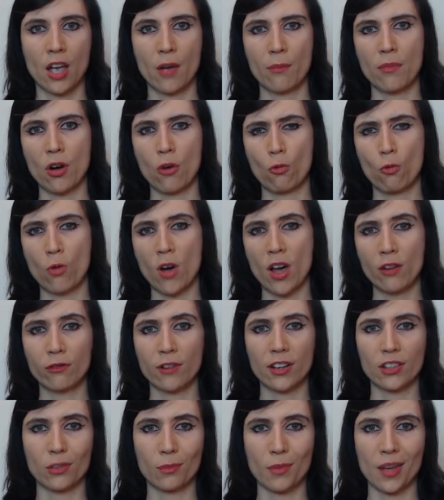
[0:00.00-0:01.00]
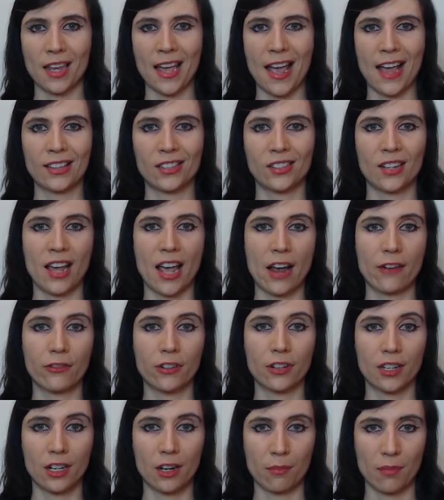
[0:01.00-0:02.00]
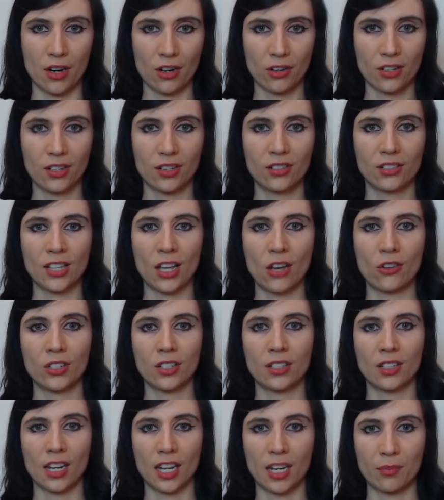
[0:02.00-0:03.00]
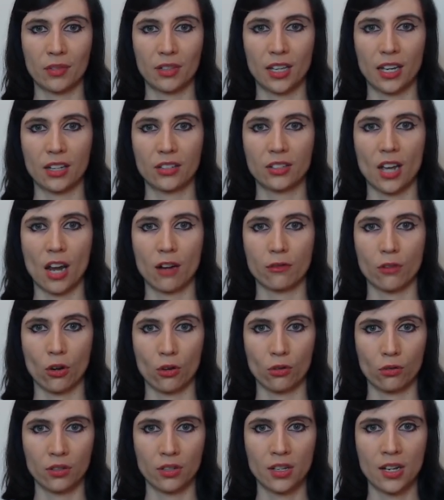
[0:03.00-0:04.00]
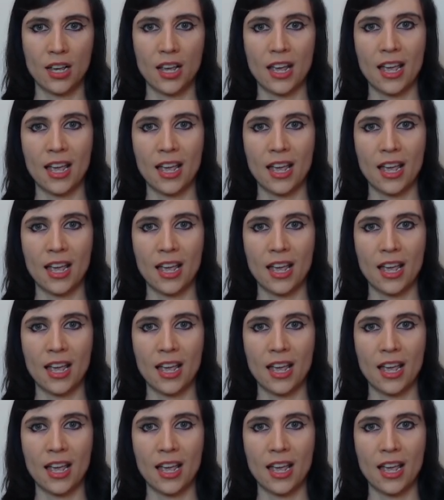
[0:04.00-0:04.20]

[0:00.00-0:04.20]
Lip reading: but one resume has an African-American sounding name like Tyrone,